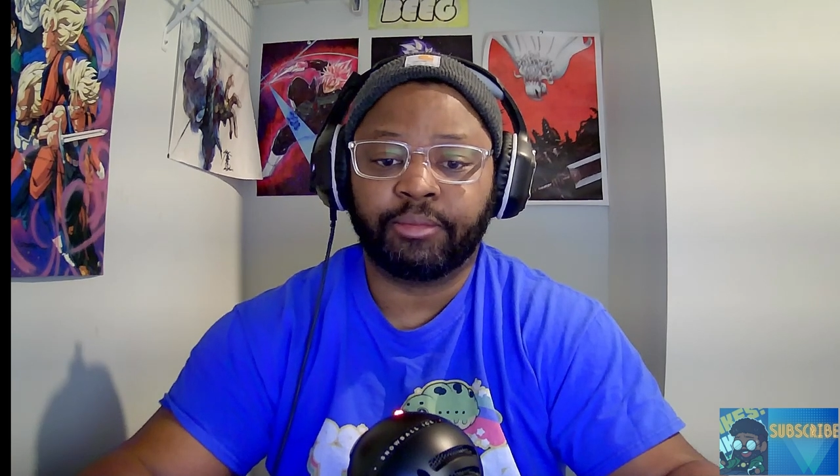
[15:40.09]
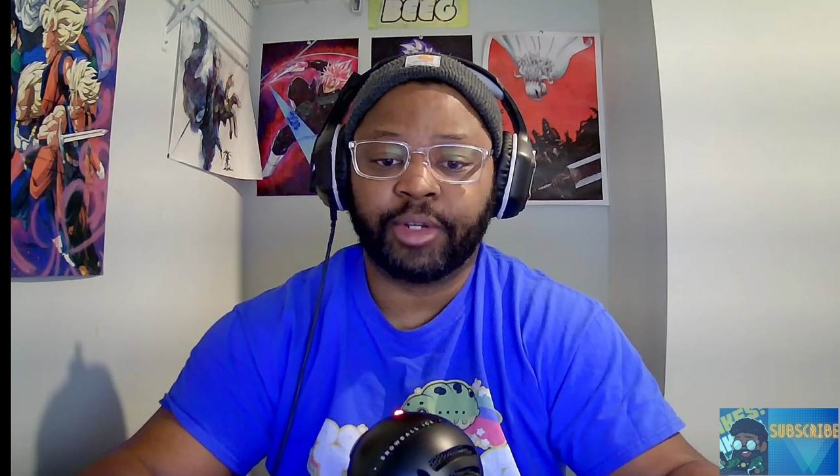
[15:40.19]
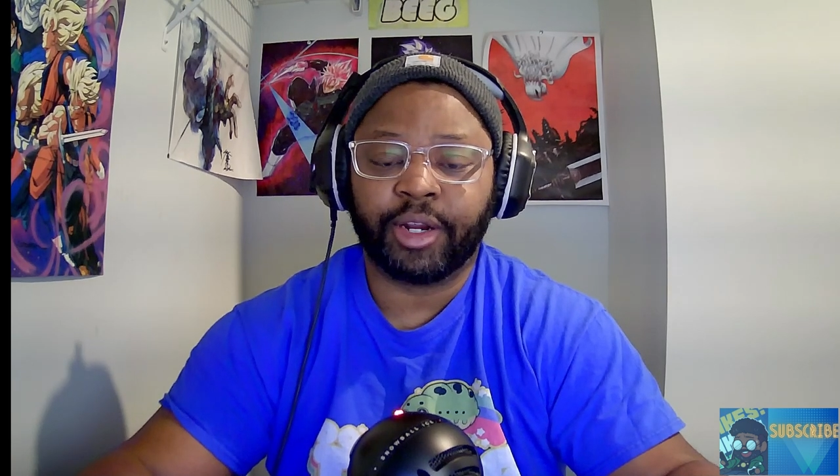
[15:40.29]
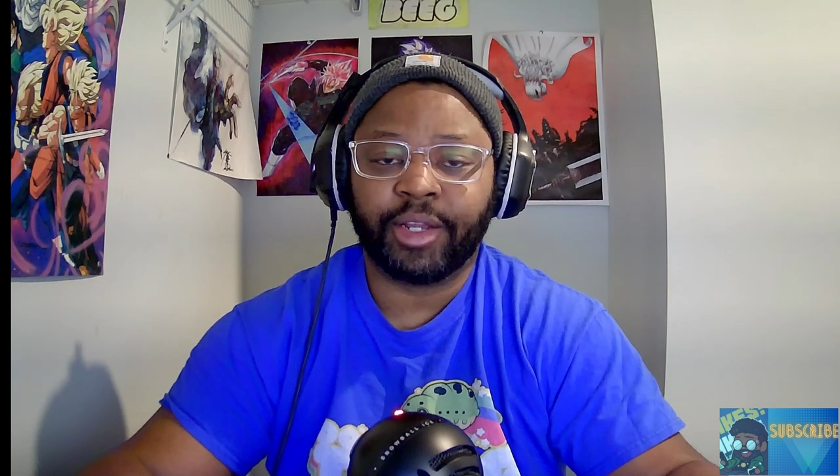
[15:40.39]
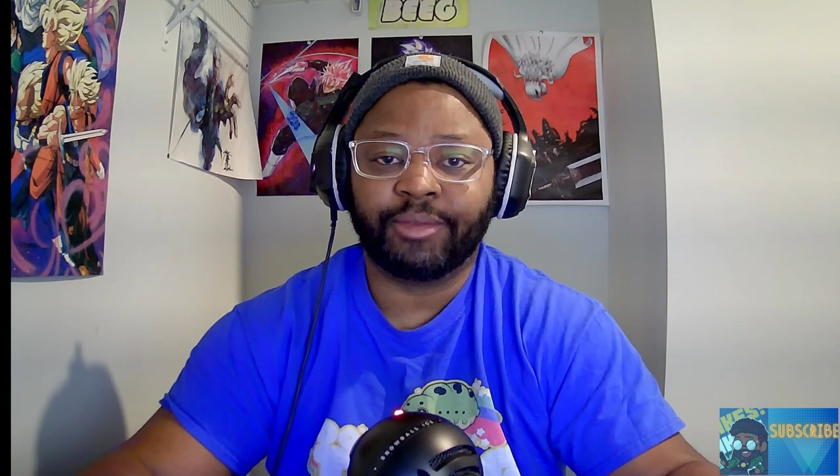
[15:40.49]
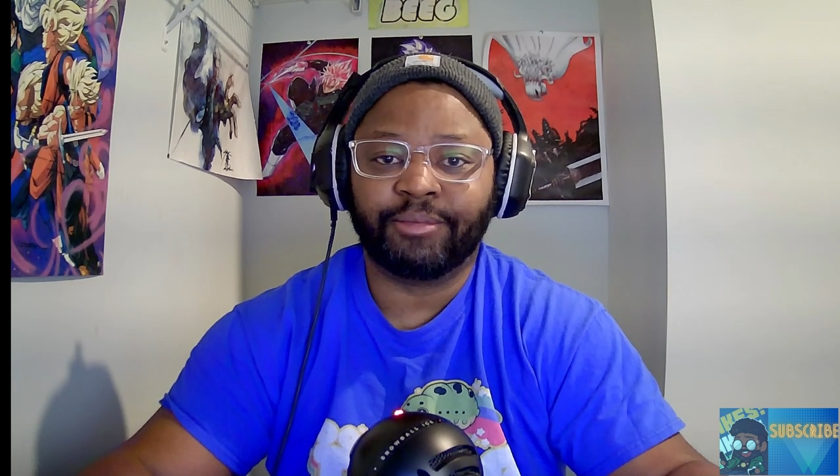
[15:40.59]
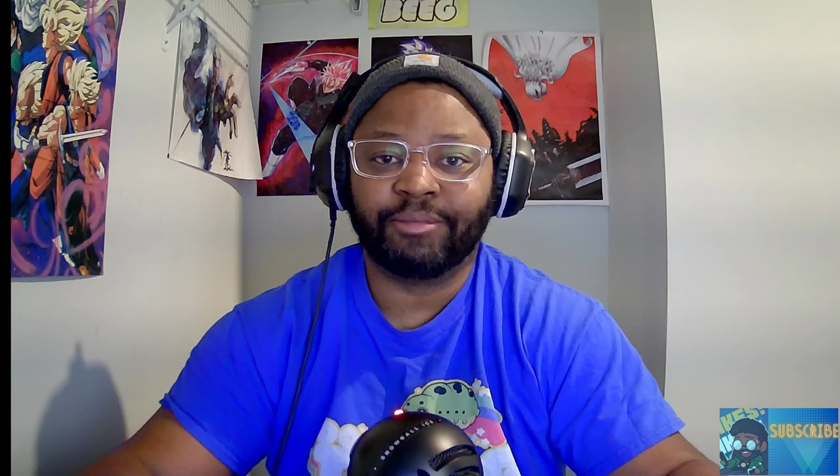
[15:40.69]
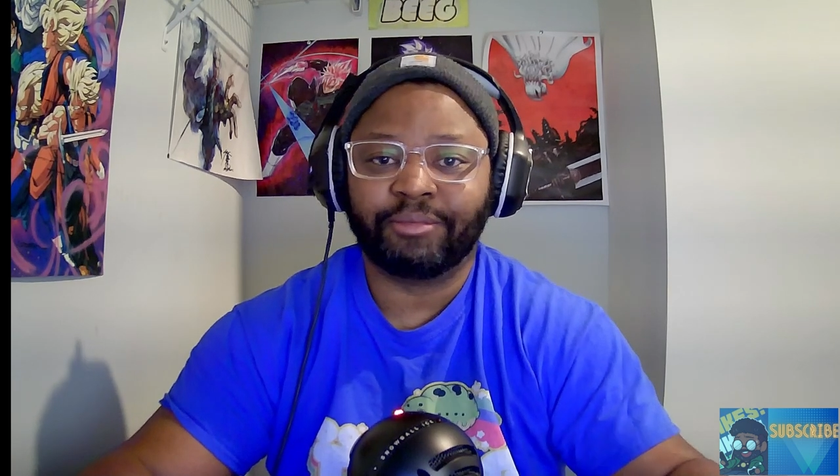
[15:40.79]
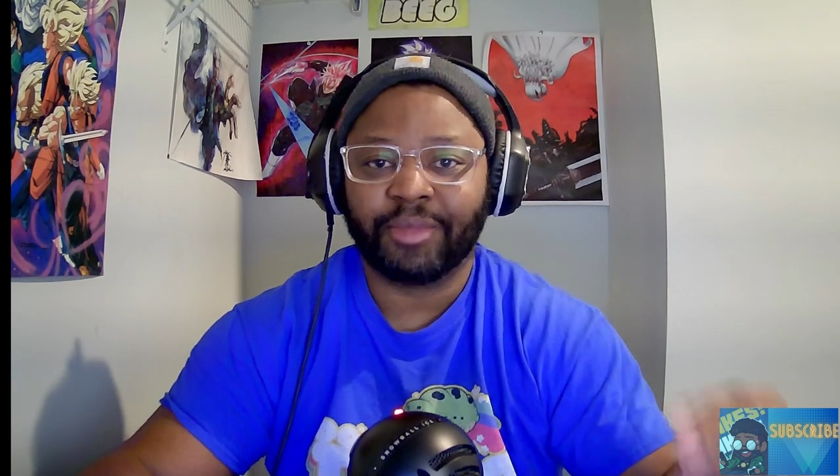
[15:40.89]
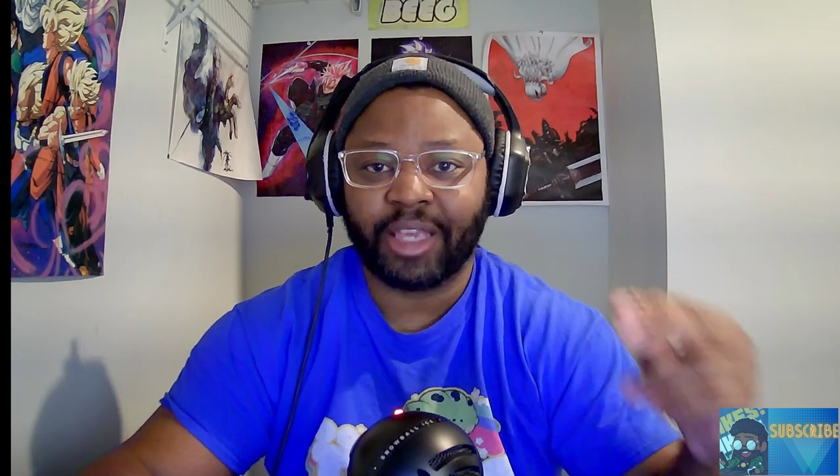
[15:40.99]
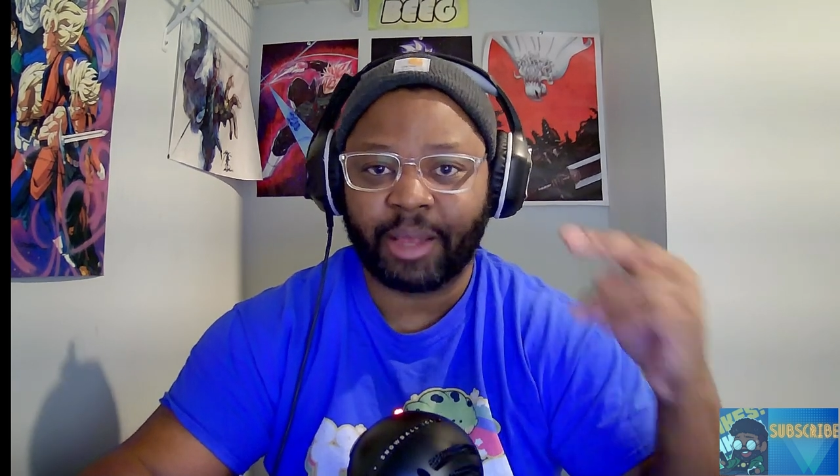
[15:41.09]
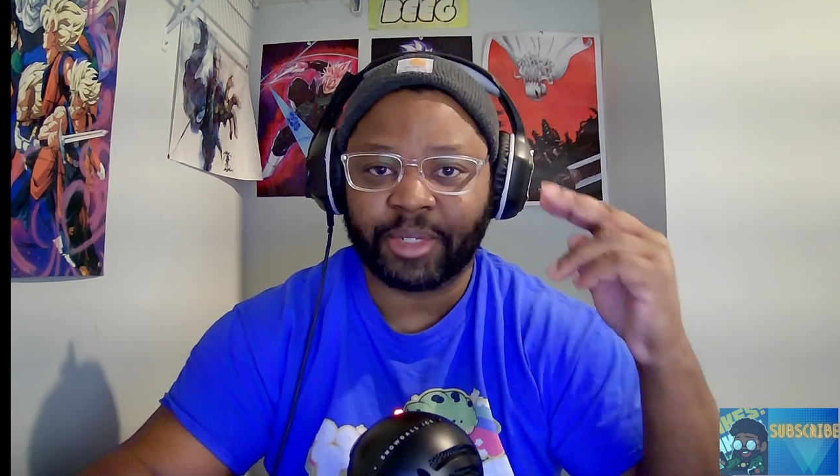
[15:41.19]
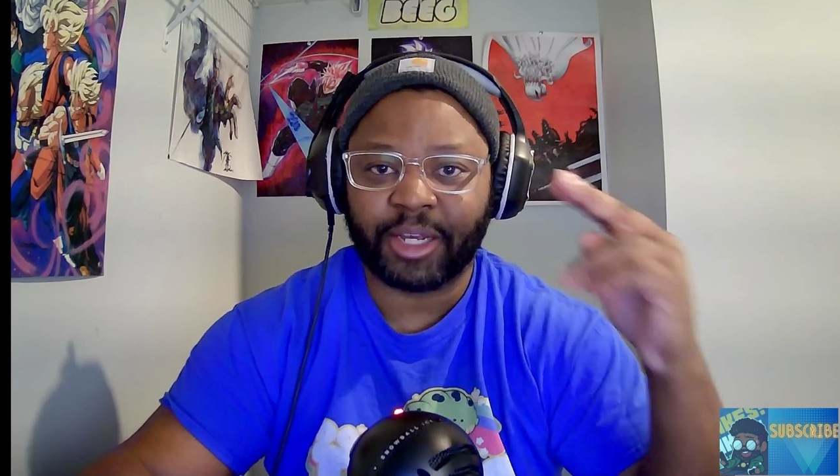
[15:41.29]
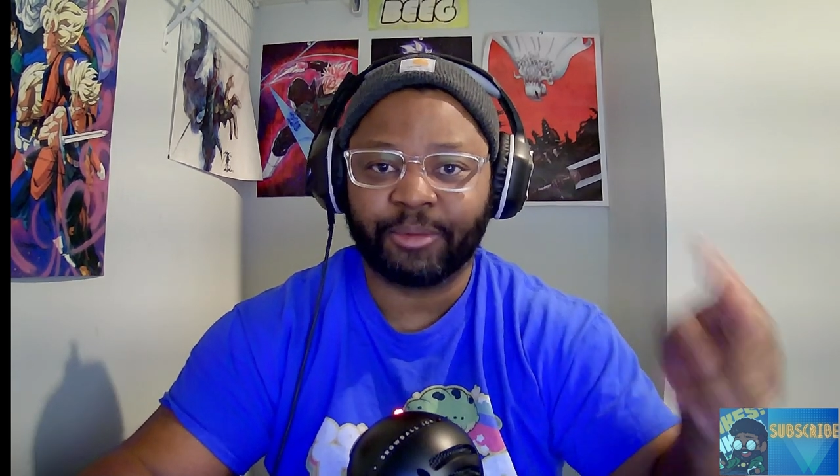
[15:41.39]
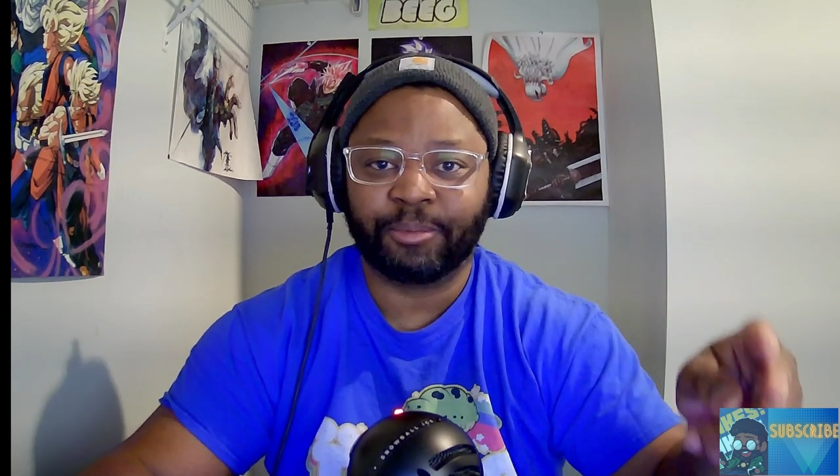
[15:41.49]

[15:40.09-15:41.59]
All right. Cabs out.